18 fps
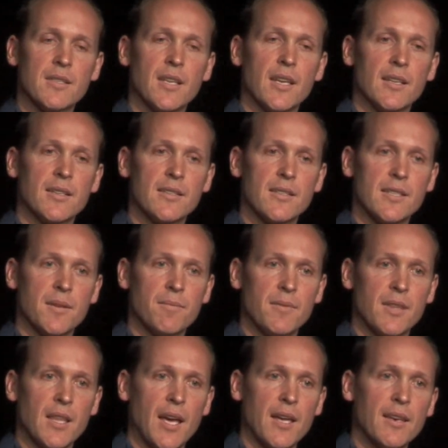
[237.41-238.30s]
they
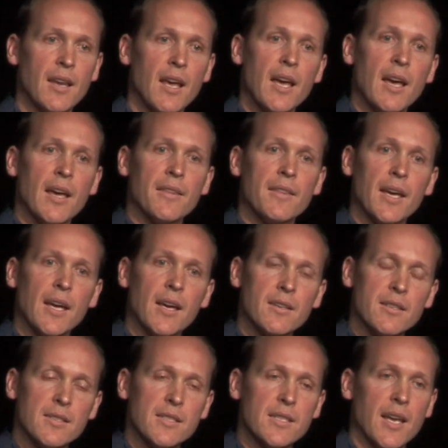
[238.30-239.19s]
accept that, they
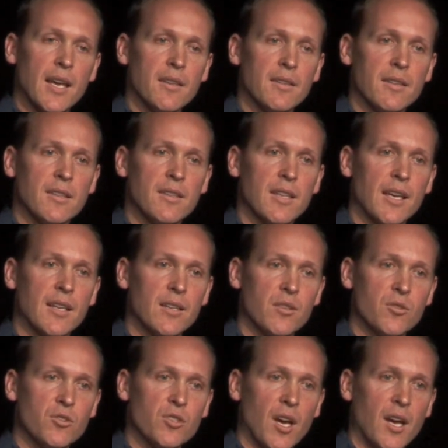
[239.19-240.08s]
understand that they
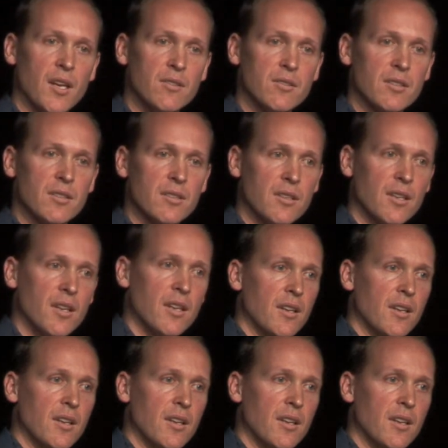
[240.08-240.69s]
can change it,